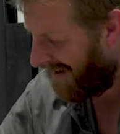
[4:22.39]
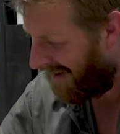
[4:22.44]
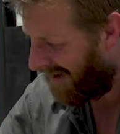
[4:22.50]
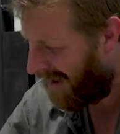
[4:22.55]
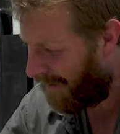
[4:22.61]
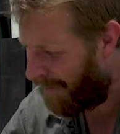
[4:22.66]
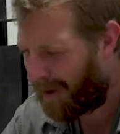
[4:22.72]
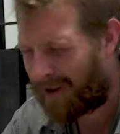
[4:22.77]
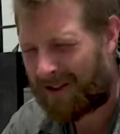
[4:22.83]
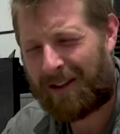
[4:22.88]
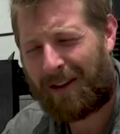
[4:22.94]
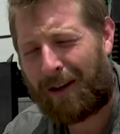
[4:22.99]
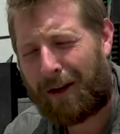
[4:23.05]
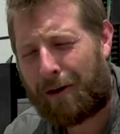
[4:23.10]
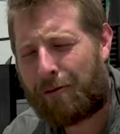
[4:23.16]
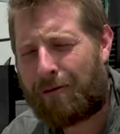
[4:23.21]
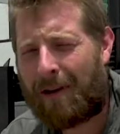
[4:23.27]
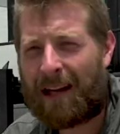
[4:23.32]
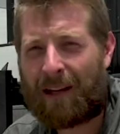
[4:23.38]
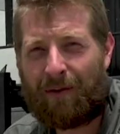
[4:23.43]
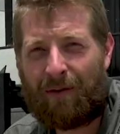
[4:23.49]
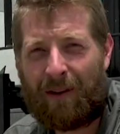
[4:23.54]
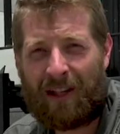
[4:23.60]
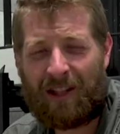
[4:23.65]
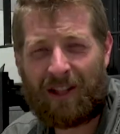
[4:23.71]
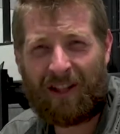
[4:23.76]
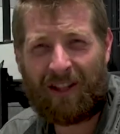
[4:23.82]
Eye bolts are a great
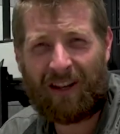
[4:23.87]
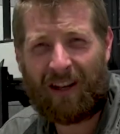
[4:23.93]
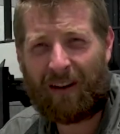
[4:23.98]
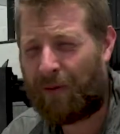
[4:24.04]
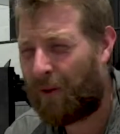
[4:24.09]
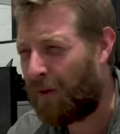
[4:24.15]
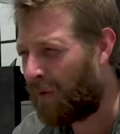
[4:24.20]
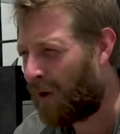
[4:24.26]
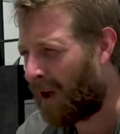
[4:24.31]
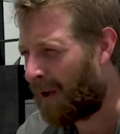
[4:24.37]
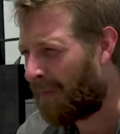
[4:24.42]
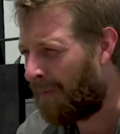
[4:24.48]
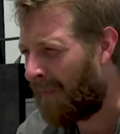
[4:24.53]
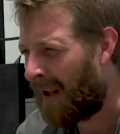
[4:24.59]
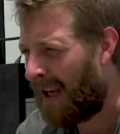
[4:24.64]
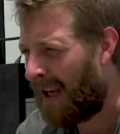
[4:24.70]
feature. If you've got